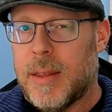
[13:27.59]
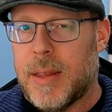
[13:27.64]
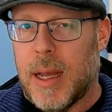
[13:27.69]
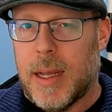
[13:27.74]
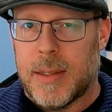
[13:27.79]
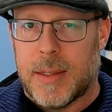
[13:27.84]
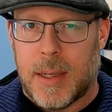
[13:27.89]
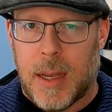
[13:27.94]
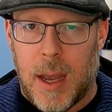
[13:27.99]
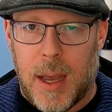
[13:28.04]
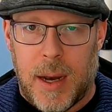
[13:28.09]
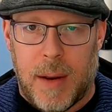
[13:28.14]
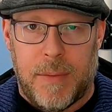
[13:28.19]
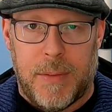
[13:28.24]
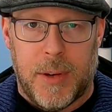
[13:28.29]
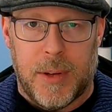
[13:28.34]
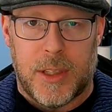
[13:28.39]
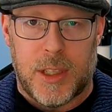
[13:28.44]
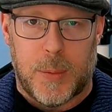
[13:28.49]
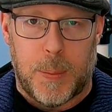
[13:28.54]
that's kind
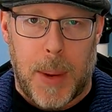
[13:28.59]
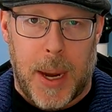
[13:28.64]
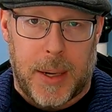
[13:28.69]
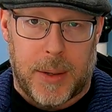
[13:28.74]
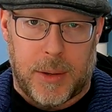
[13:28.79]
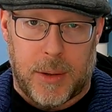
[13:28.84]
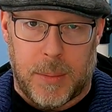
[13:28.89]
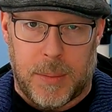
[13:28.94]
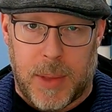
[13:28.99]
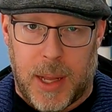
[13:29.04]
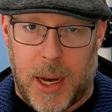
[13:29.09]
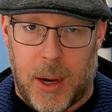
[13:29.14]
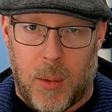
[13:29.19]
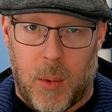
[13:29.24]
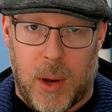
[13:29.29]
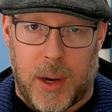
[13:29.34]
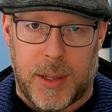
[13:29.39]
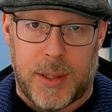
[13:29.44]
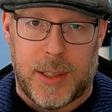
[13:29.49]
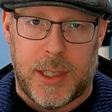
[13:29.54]
of your spectrum that I
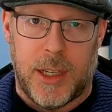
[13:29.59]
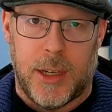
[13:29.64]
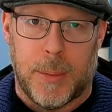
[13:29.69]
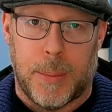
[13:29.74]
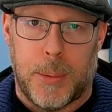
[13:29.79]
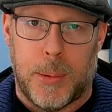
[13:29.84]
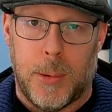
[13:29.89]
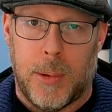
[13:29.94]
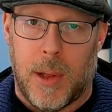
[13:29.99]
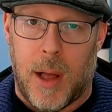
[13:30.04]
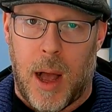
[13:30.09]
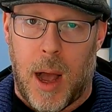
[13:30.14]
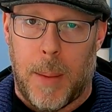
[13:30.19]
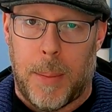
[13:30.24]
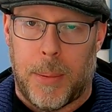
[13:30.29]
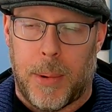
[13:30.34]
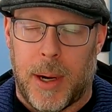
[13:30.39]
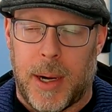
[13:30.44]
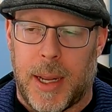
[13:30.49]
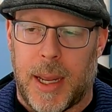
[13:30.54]
want to see your pool
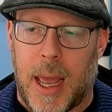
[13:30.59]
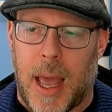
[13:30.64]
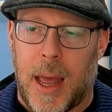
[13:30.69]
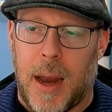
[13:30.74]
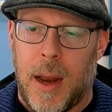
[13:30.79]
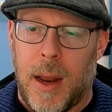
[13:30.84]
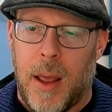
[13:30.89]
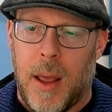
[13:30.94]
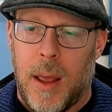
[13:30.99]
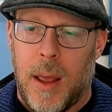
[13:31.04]
operating at.